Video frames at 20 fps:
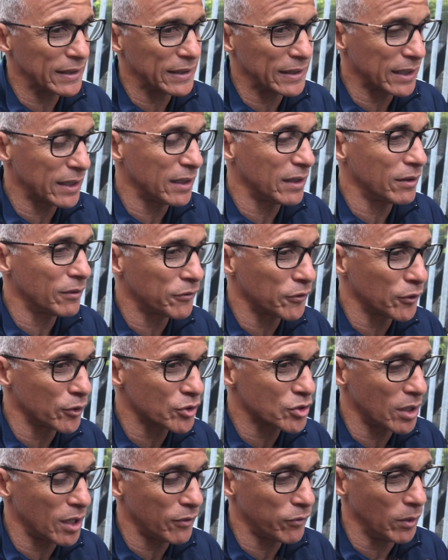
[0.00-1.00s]
Again, in the
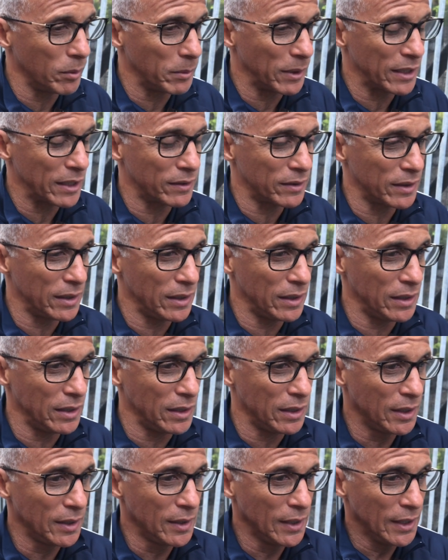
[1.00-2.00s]
first half, when we had
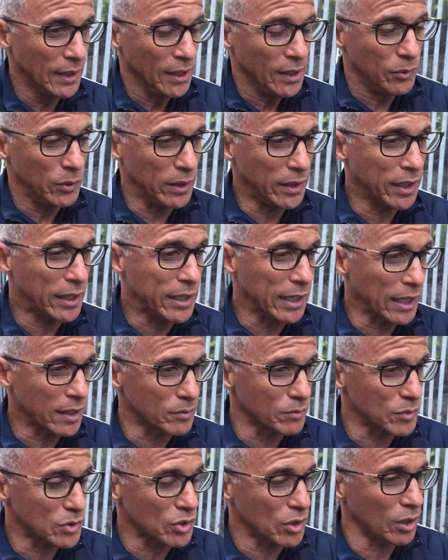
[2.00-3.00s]
when Nicky
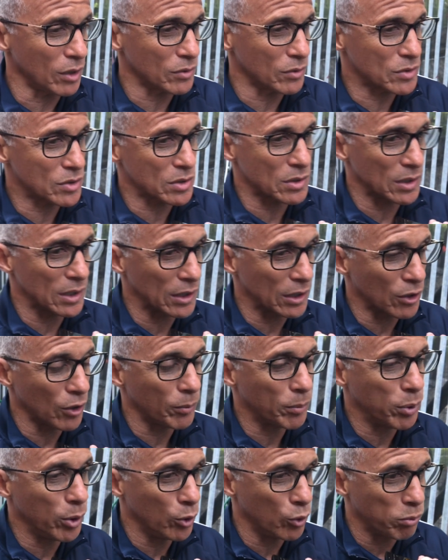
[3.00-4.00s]
Adams got
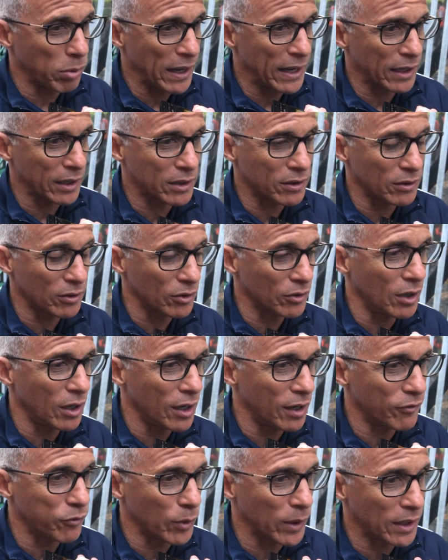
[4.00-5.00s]
pulled back on the
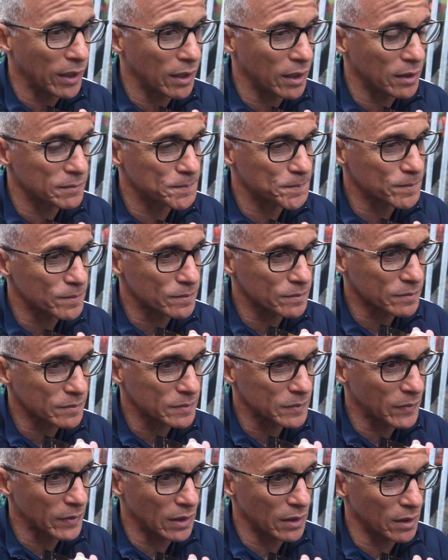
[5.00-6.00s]
halfway line,
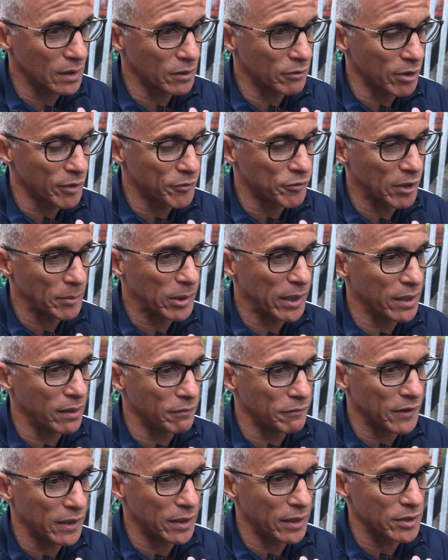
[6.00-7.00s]
the referee played
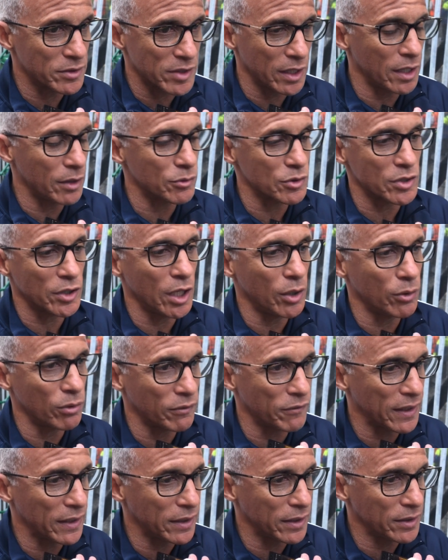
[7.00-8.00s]
advantage. Then there was no
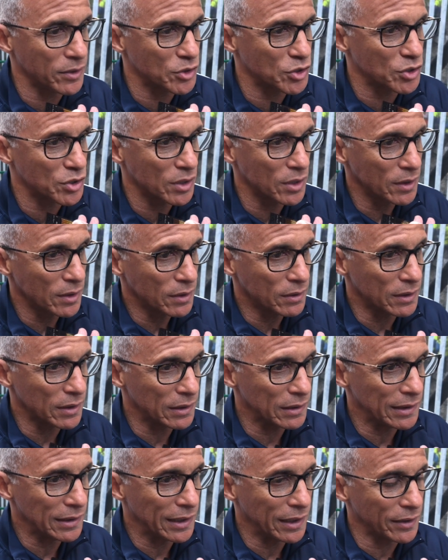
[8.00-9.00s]
advantage,
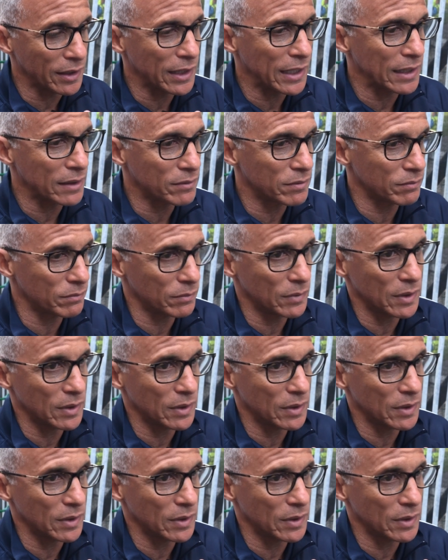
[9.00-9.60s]
and the lad,